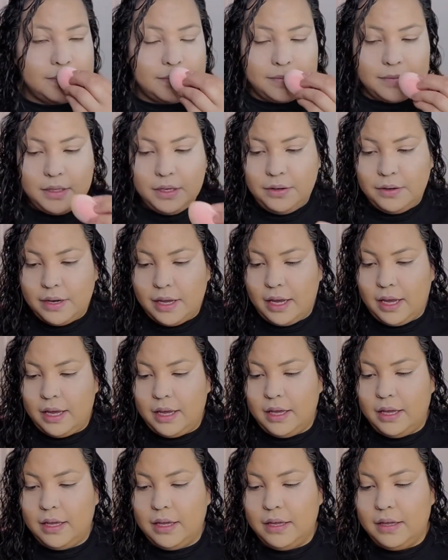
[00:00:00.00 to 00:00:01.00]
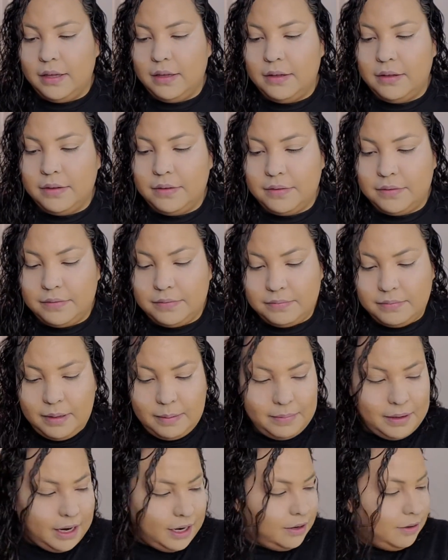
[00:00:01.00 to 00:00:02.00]
Okay.
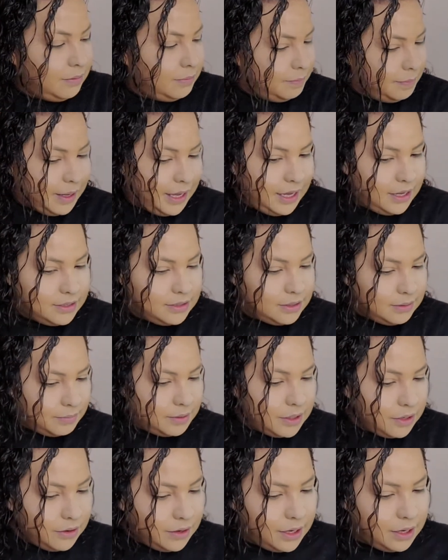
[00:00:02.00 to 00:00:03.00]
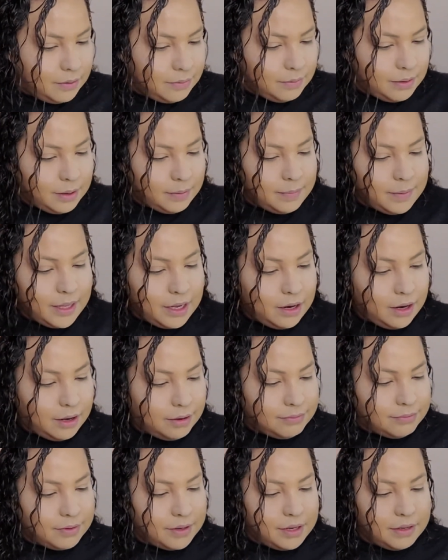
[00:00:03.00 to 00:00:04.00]
Remember, I don't bake, so I'm going to go ahead and wipe that
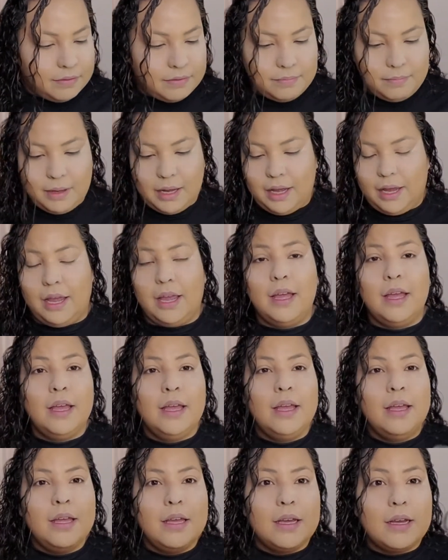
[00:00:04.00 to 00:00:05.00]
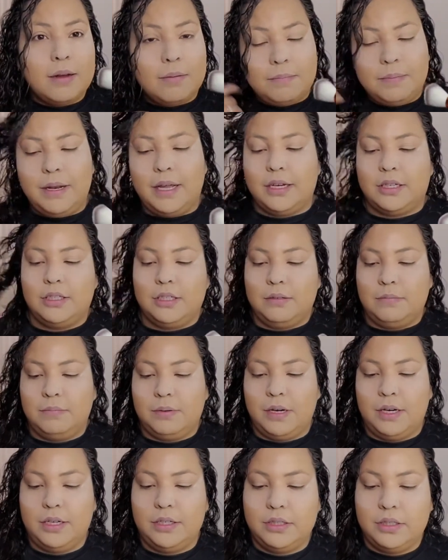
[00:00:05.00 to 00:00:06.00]
off with my Complexion
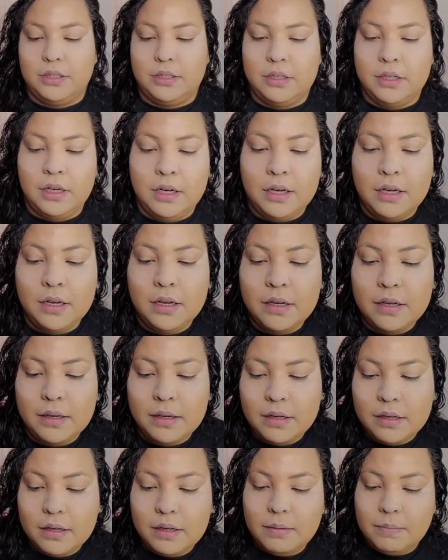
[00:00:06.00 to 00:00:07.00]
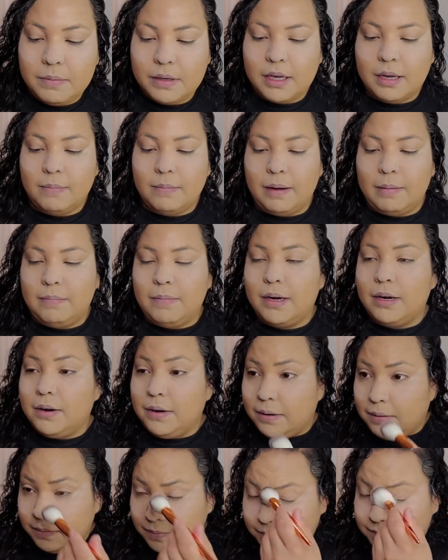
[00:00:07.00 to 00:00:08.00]
Brush. Get my mirror.